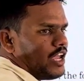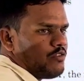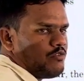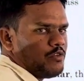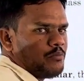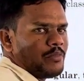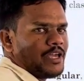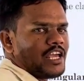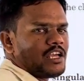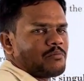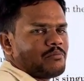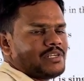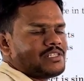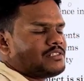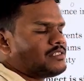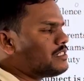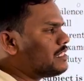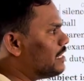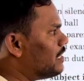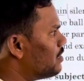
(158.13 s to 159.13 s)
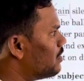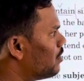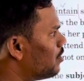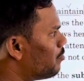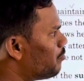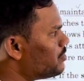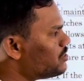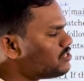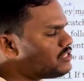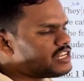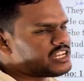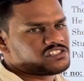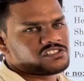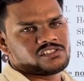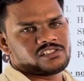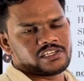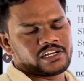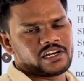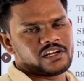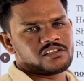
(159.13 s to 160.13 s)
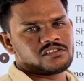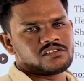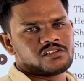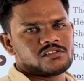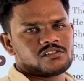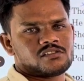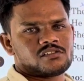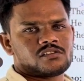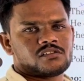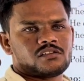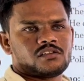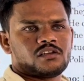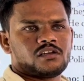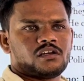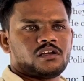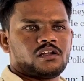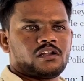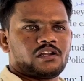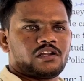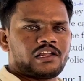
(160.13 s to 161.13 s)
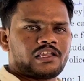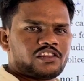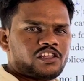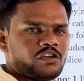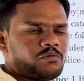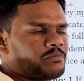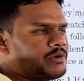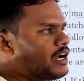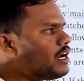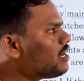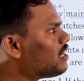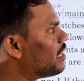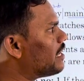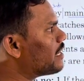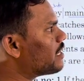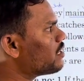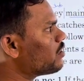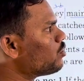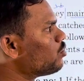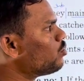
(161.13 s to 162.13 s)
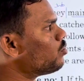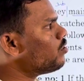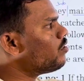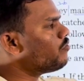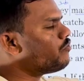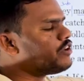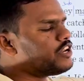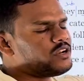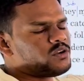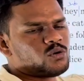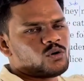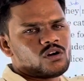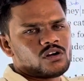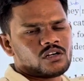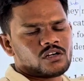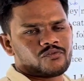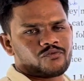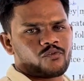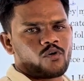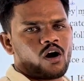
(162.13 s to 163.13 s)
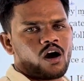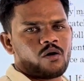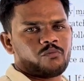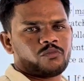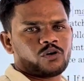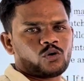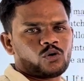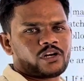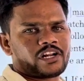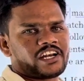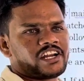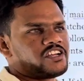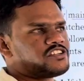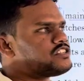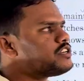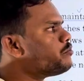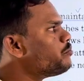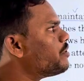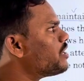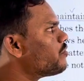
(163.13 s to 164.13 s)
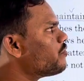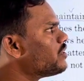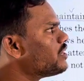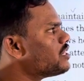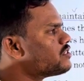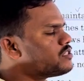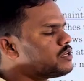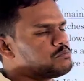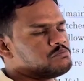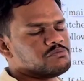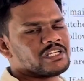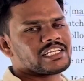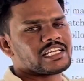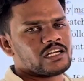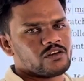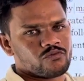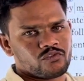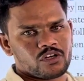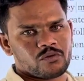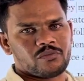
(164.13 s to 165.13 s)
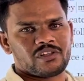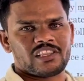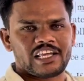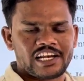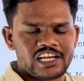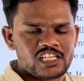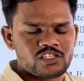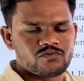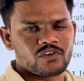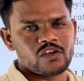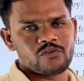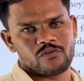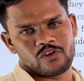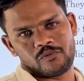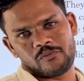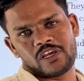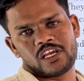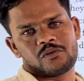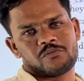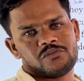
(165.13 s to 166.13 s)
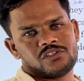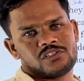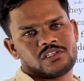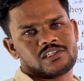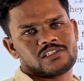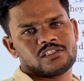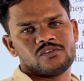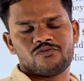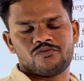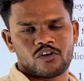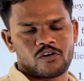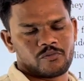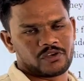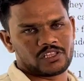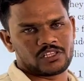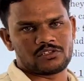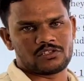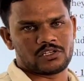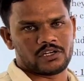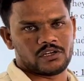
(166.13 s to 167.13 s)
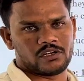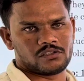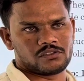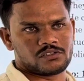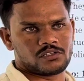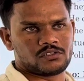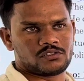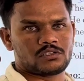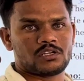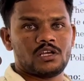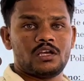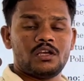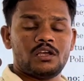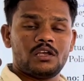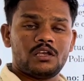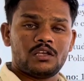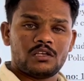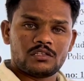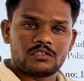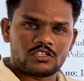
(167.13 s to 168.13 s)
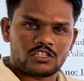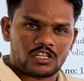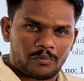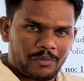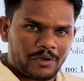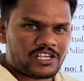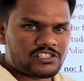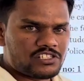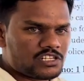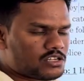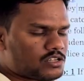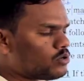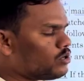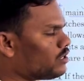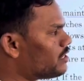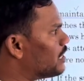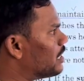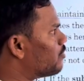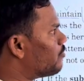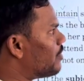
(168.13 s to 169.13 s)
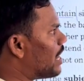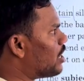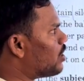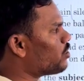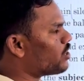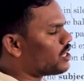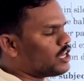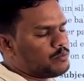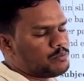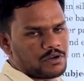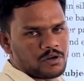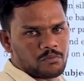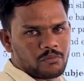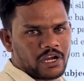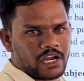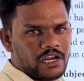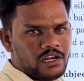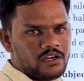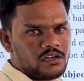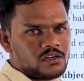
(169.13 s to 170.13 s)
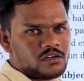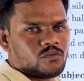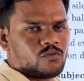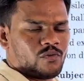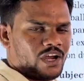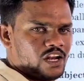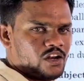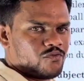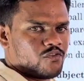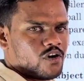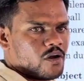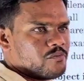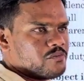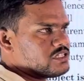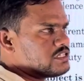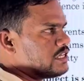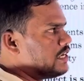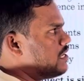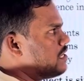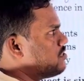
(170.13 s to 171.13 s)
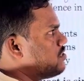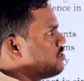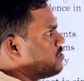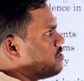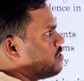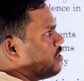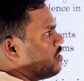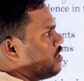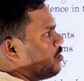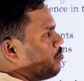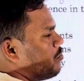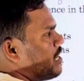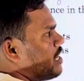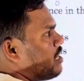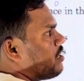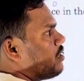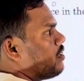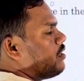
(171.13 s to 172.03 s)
we make mistakes in sentences? Nothing but we don't form good relation between the subject and verb. That is why we make mistakes in forming the sentences. So the basic rule that we have to keep in mind while forming sentence is nothing but